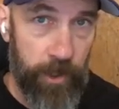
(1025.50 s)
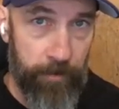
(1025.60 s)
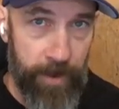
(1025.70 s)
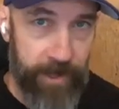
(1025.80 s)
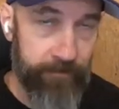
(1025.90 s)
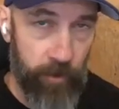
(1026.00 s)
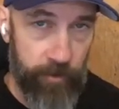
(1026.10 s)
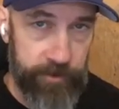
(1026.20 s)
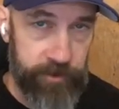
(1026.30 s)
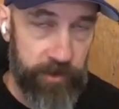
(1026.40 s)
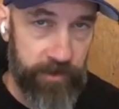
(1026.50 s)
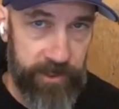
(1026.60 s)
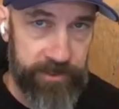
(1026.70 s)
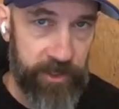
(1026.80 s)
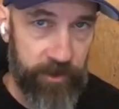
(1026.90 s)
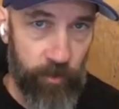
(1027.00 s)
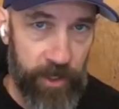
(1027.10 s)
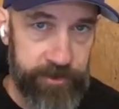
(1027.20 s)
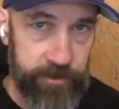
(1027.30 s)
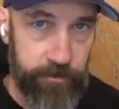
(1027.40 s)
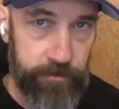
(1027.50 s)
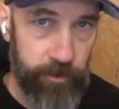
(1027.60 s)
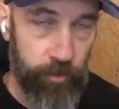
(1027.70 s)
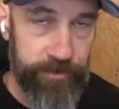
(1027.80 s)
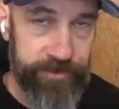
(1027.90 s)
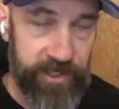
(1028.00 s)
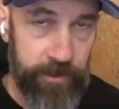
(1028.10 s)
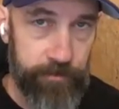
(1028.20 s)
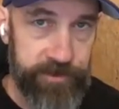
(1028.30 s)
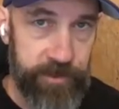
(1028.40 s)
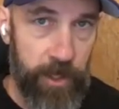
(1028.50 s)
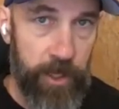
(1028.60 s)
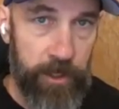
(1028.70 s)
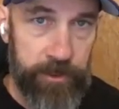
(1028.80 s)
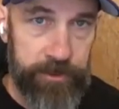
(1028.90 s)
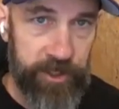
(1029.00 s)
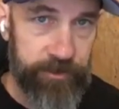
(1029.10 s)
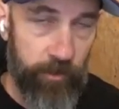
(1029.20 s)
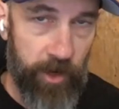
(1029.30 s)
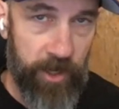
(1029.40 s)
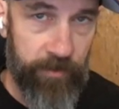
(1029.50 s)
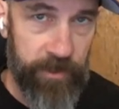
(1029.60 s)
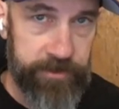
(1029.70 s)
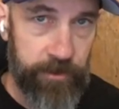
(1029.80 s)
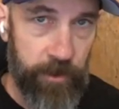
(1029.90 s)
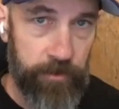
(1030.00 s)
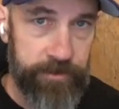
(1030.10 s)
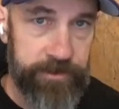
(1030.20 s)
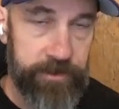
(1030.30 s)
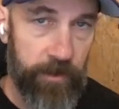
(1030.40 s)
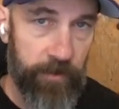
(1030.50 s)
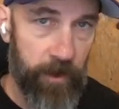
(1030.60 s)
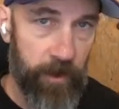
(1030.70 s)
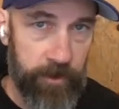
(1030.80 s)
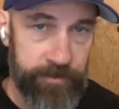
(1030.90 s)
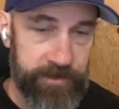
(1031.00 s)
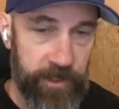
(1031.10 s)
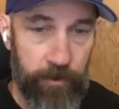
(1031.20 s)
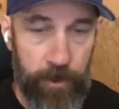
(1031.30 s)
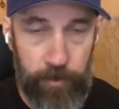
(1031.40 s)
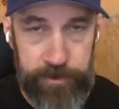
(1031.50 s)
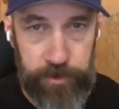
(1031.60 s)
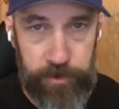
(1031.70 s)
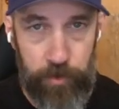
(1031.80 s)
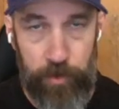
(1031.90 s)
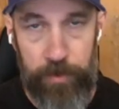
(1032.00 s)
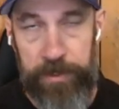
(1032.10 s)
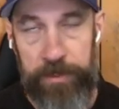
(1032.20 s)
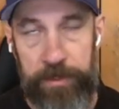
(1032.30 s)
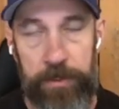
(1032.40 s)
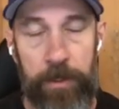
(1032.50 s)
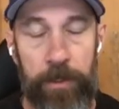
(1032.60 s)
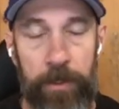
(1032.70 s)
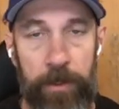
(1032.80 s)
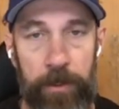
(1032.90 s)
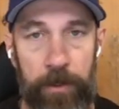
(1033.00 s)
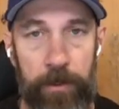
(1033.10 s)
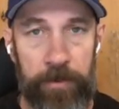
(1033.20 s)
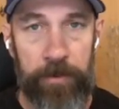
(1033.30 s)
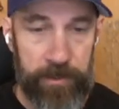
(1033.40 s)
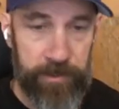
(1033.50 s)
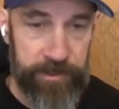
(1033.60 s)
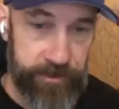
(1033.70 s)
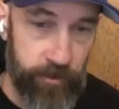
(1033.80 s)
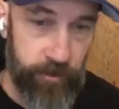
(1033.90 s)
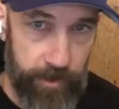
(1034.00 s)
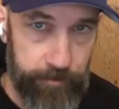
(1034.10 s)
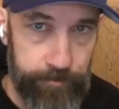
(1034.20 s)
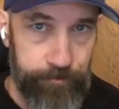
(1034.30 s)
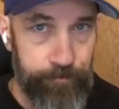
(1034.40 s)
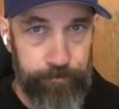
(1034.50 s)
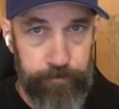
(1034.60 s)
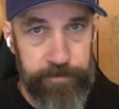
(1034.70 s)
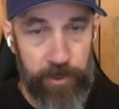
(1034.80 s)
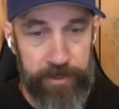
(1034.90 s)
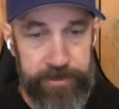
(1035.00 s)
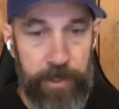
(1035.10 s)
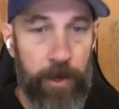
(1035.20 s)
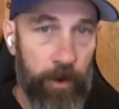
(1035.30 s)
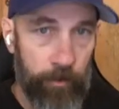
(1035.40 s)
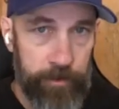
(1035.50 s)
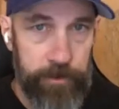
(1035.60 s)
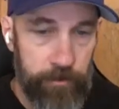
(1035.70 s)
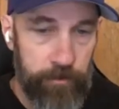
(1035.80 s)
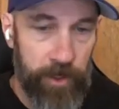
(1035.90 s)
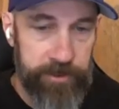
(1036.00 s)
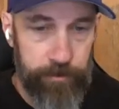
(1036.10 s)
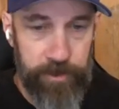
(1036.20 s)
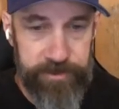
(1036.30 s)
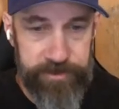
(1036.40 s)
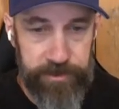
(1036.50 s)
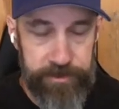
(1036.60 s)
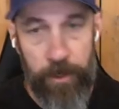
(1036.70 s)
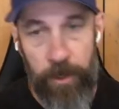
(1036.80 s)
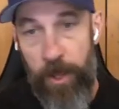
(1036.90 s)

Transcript: and back and forth between the Ninja and Roger UWorld sims, just rewrite the Ninja notes, and then it all comes together. I would do the Ninja cram. So that's how I would do Roger plus Ninja.